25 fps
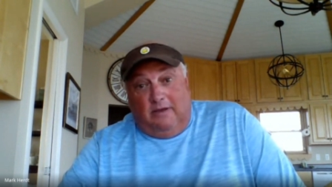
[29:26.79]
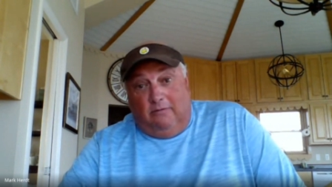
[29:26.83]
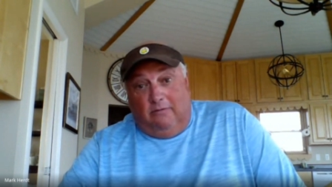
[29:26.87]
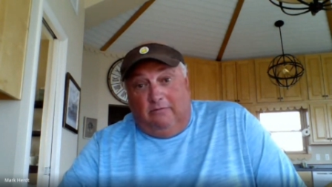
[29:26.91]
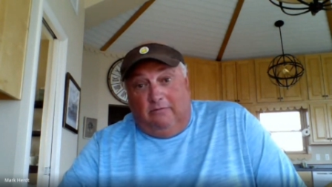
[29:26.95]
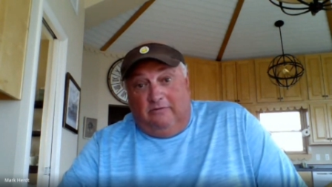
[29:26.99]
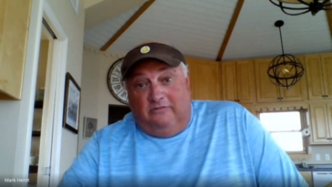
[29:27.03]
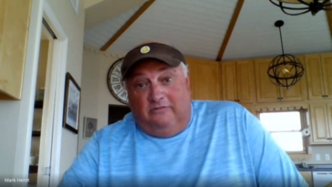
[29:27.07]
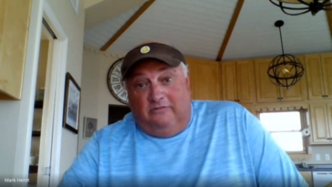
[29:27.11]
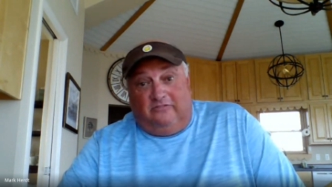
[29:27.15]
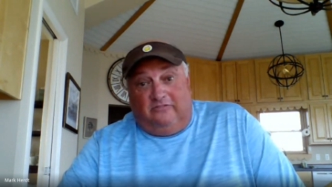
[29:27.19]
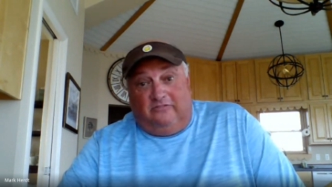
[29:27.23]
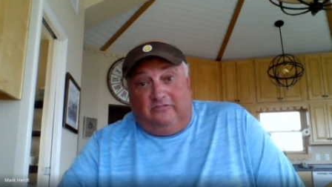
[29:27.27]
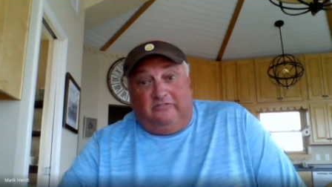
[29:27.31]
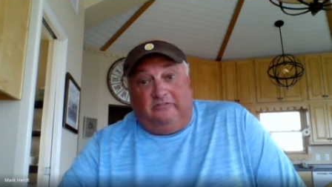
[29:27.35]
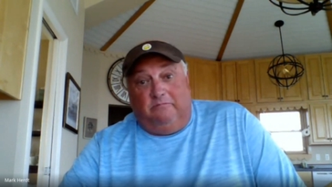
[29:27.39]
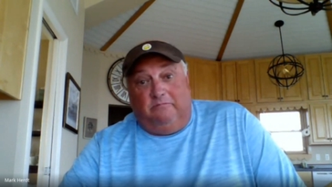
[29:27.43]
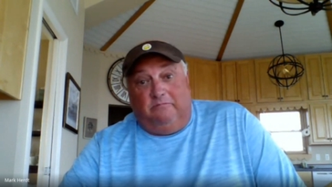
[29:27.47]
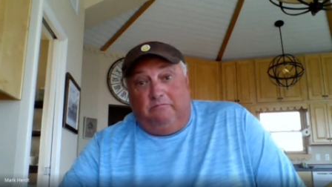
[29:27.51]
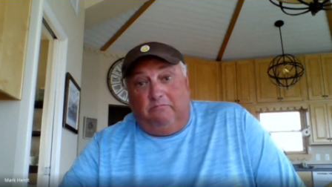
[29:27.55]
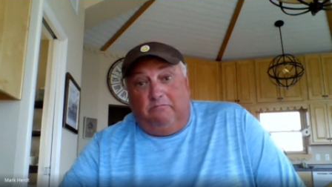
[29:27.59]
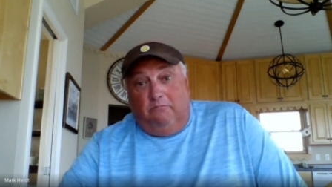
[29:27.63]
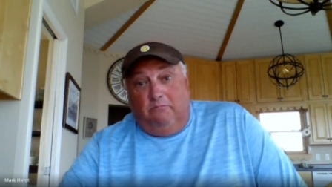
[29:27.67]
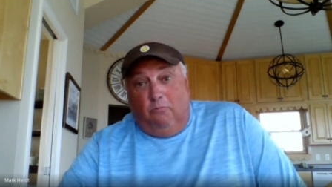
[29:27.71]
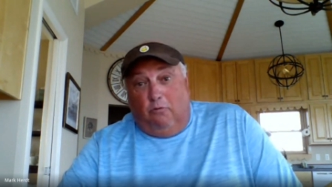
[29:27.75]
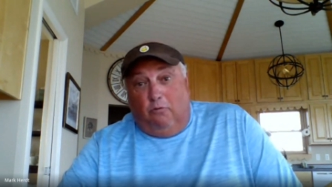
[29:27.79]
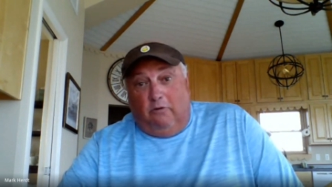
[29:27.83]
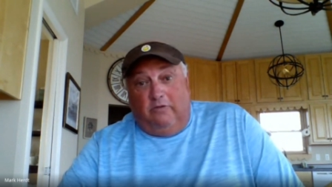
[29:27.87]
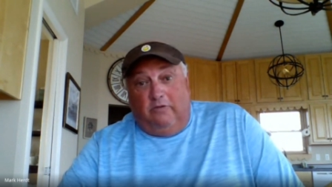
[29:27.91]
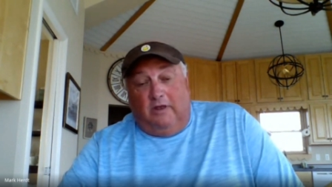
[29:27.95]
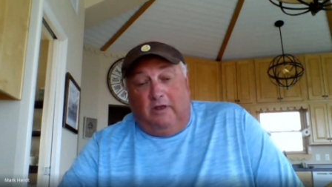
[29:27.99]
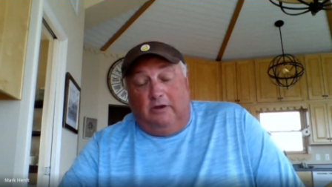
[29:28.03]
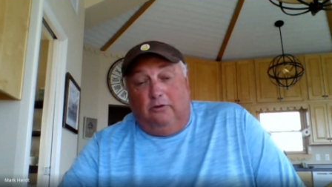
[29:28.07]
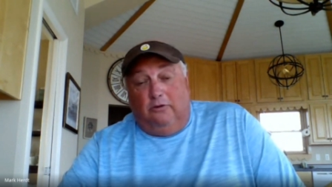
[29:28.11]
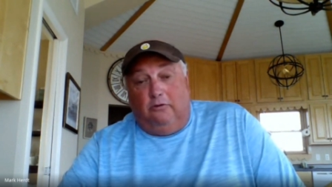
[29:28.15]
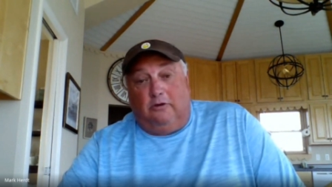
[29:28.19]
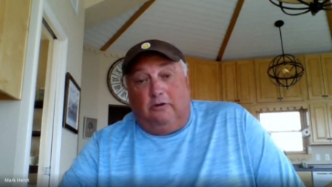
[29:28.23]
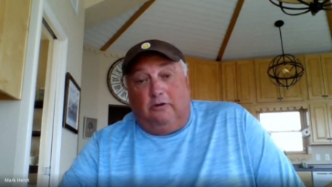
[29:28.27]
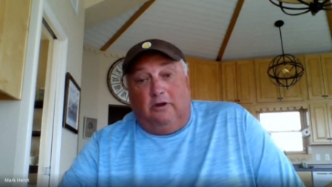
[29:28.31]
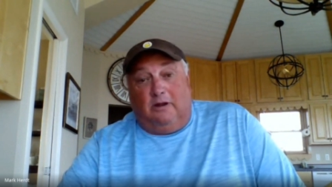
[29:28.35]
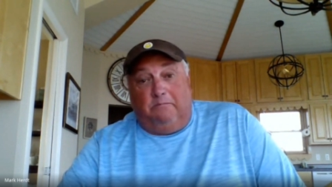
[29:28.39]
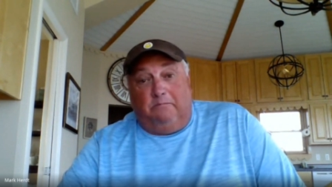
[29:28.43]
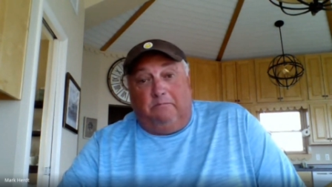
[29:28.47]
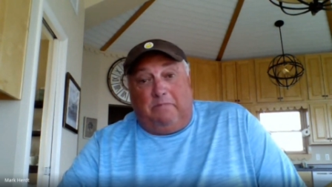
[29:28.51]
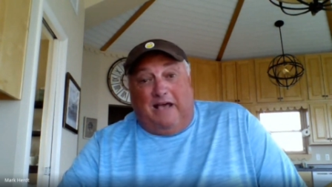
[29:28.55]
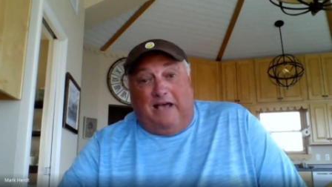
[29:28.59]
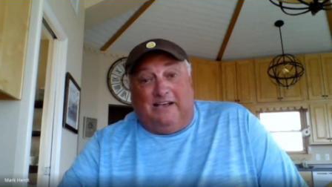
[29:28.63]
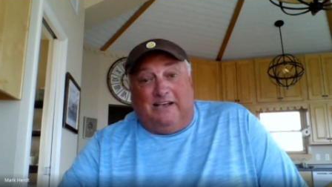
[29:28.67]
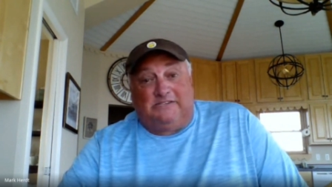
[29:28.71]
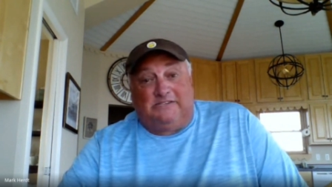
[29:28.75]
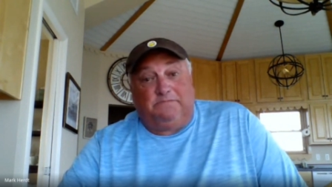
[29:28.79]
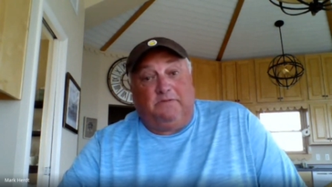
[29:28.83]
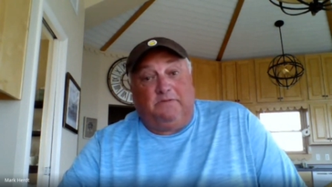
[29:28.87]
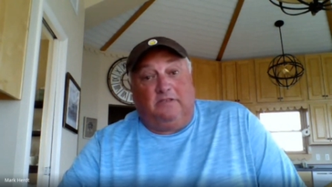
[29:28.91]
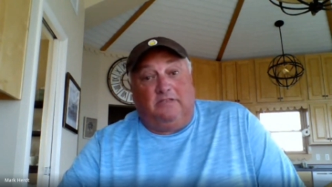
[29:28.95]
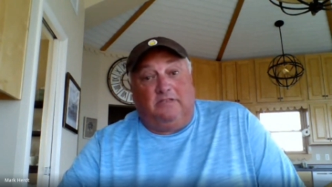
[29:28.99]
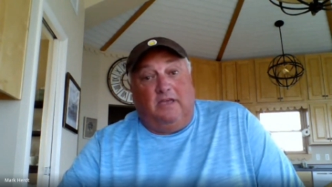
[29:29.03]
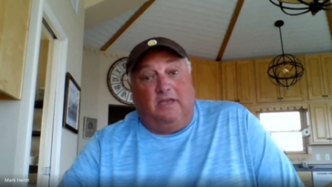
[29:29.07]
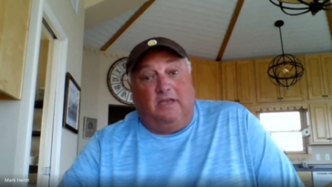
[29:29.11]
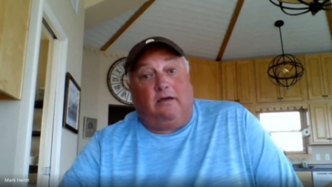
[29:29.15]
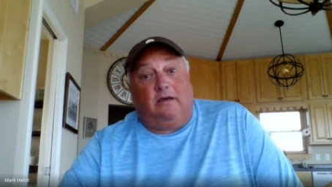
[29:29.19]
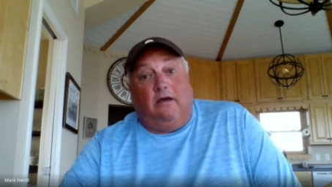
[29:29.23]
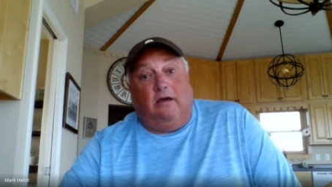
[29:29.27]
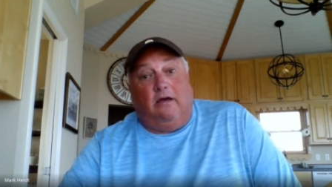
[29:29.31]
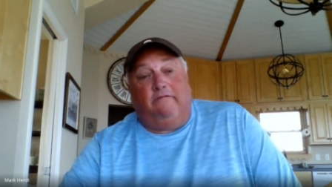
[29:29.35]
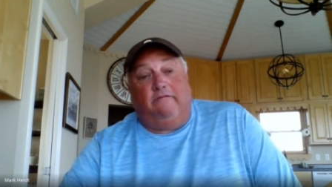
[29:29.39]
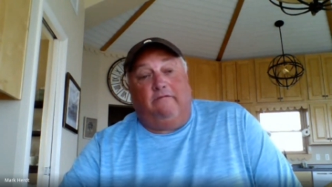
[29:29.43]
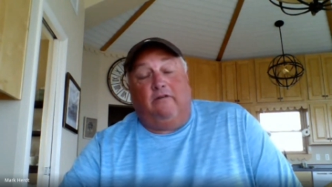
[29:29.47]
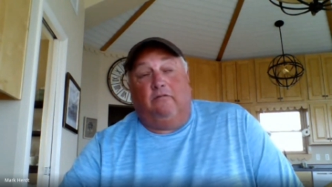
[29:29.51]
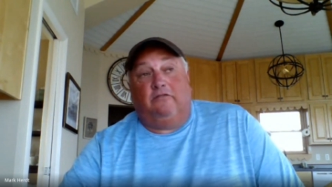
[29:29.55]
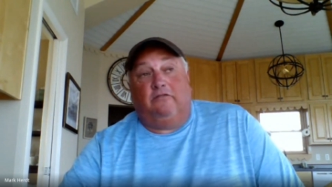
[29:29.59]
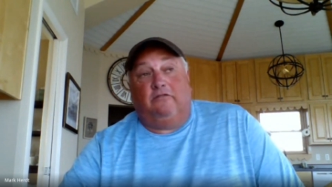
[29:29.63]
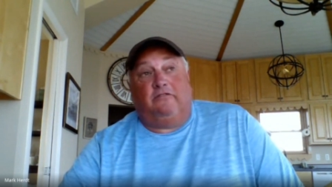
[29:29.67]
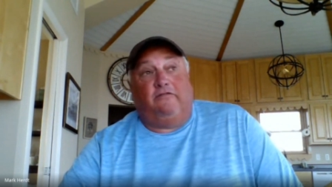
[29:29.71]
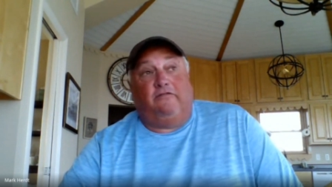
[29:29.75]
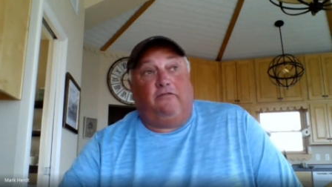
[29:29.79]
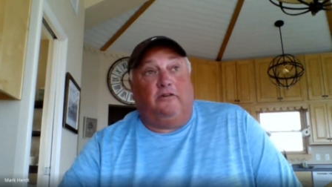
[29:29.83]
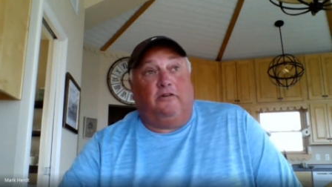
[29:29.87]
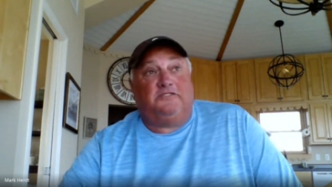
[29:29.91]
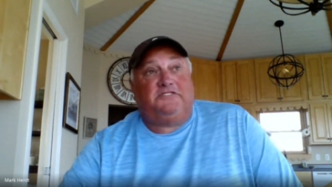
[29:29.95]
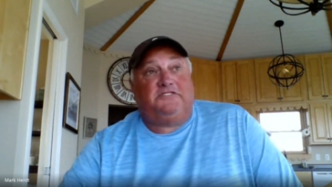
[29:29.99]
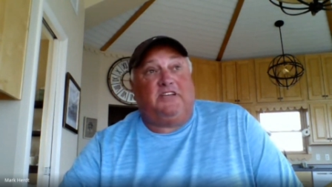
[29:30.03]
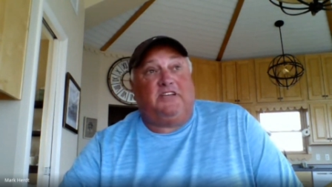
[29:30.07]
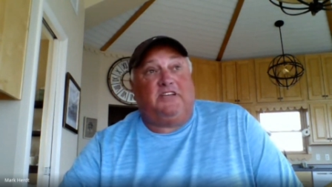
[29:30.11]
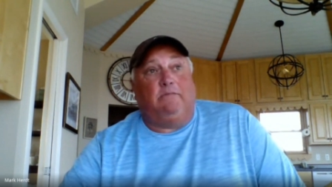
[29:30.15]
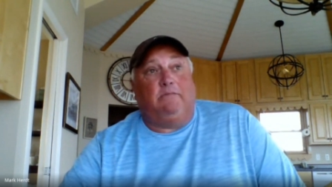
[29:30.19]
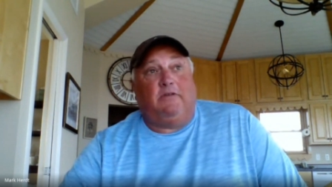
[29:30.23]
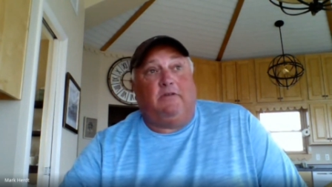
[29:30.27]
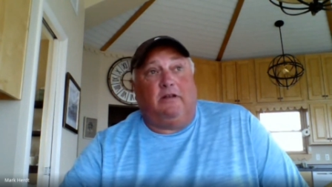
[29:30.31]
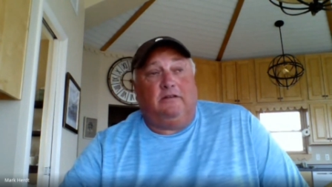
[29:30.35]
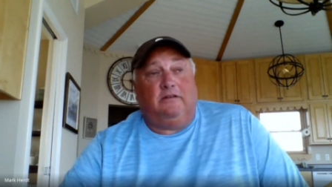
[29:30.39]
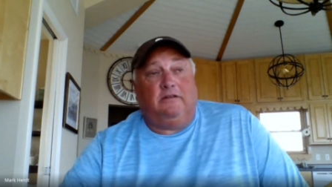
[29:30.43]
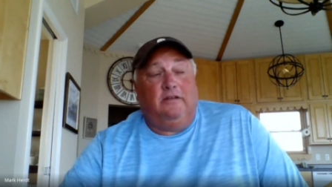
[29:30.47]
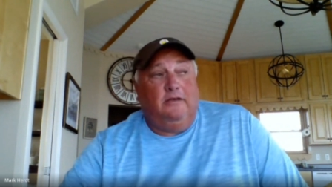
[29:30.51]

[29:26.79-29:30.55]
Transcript: It was more than you could possibly think of. It was the first time that